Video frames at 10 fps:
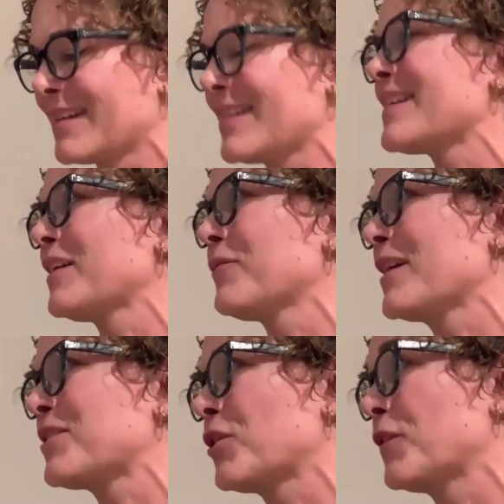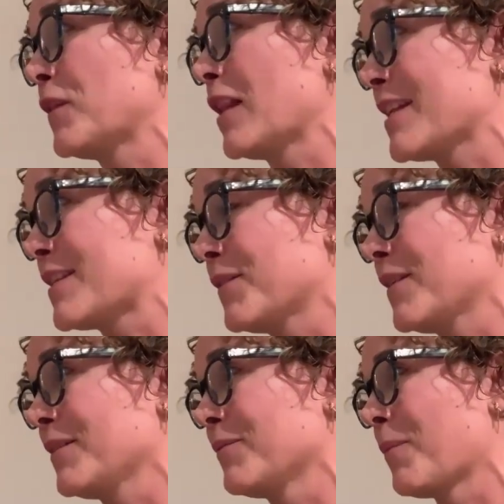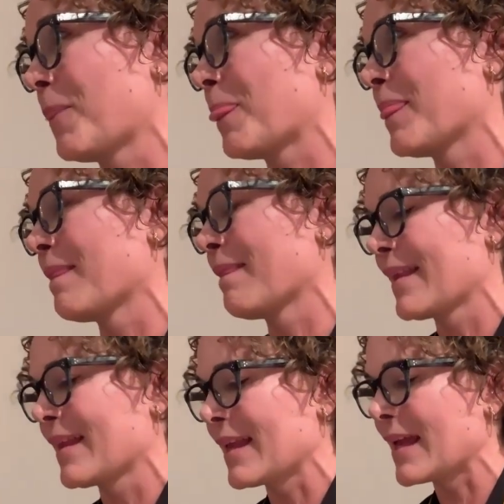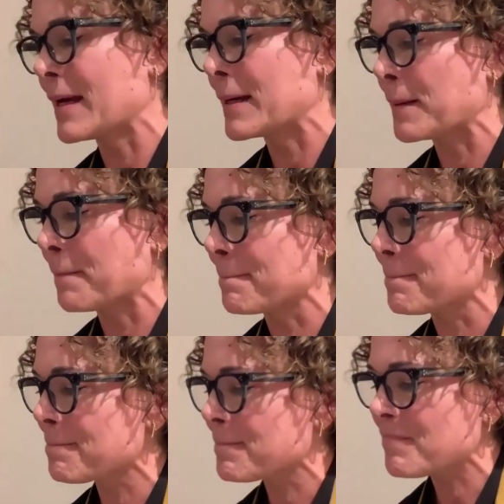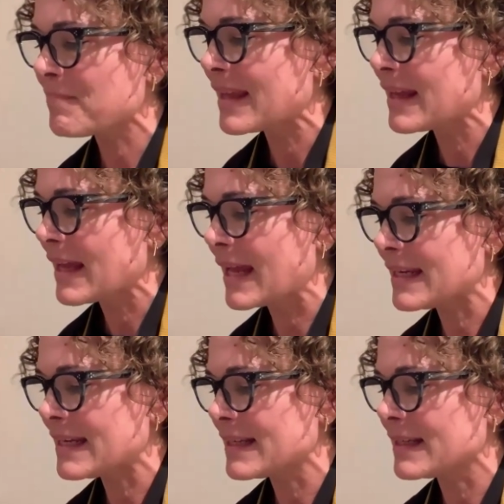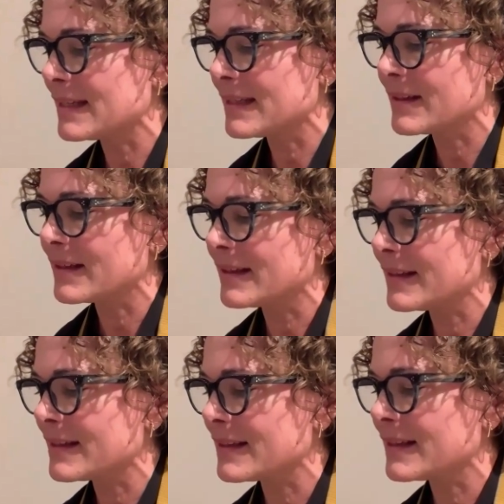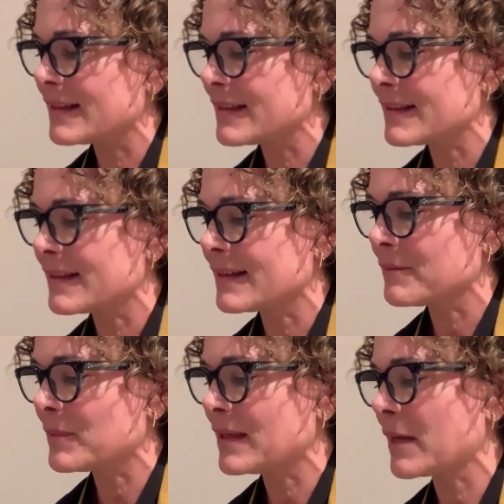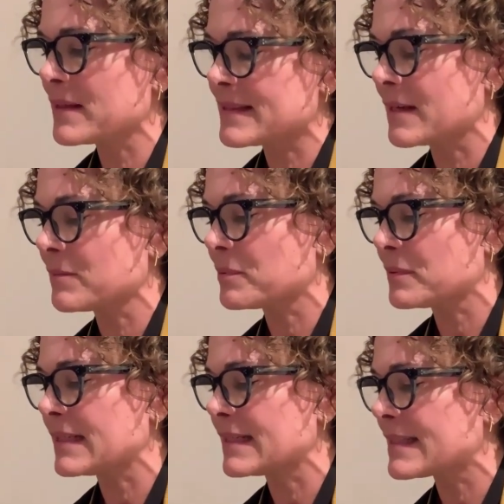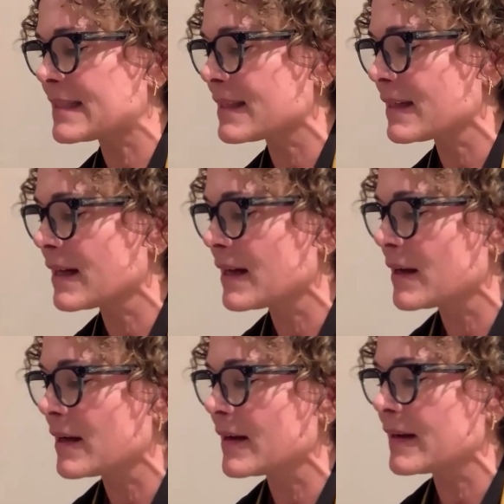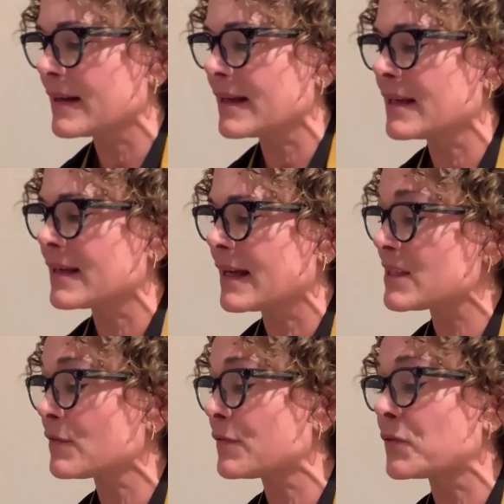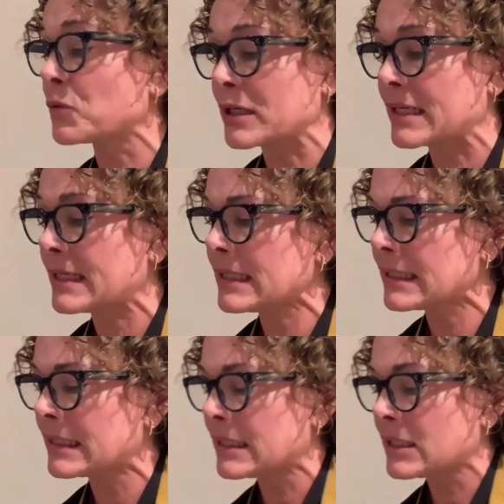He studied Western philosophy. And he became a Zen priest in 1940.